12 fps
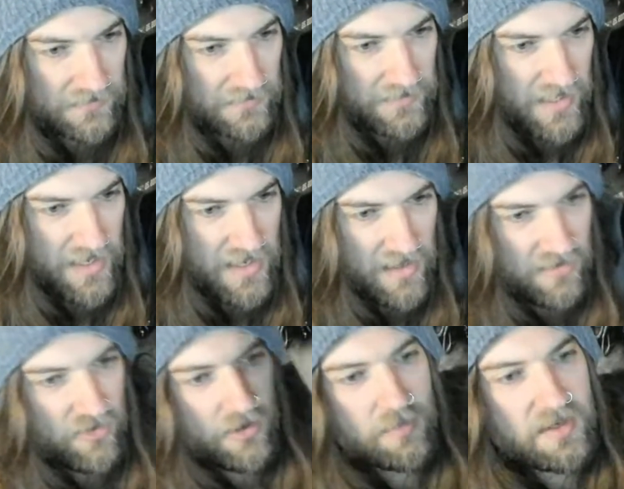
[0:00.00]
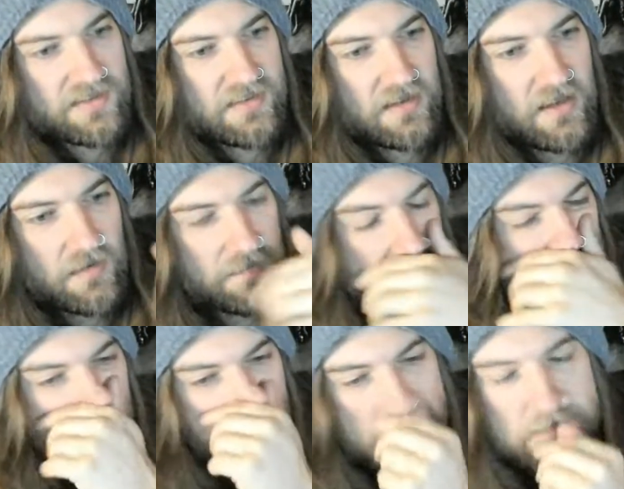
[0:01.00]
Yeah, they're talking about Sleeved.
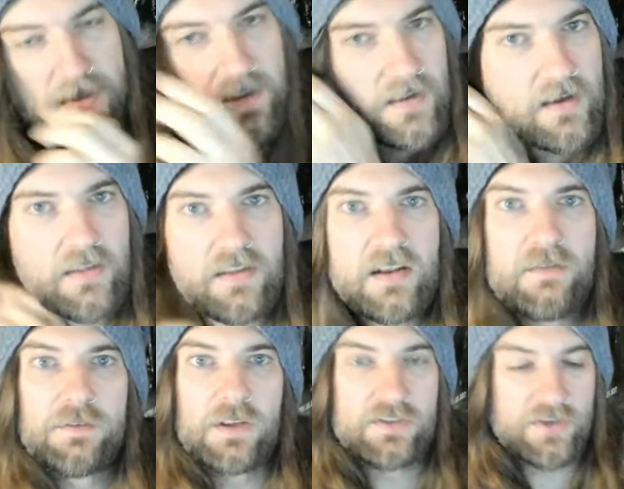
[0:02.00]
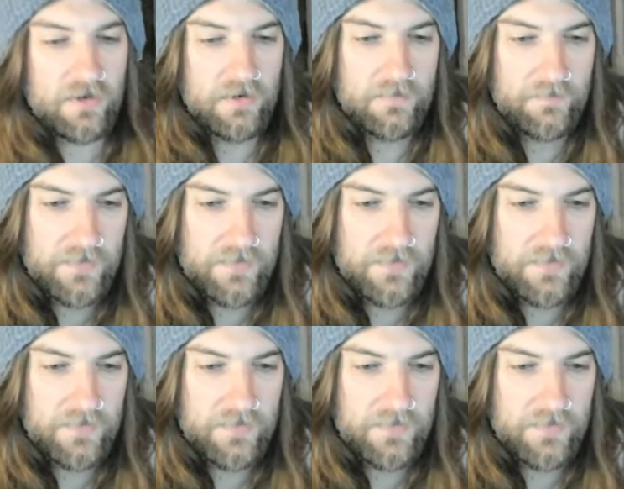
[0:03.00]
Yeah, it must be. The Netflix show.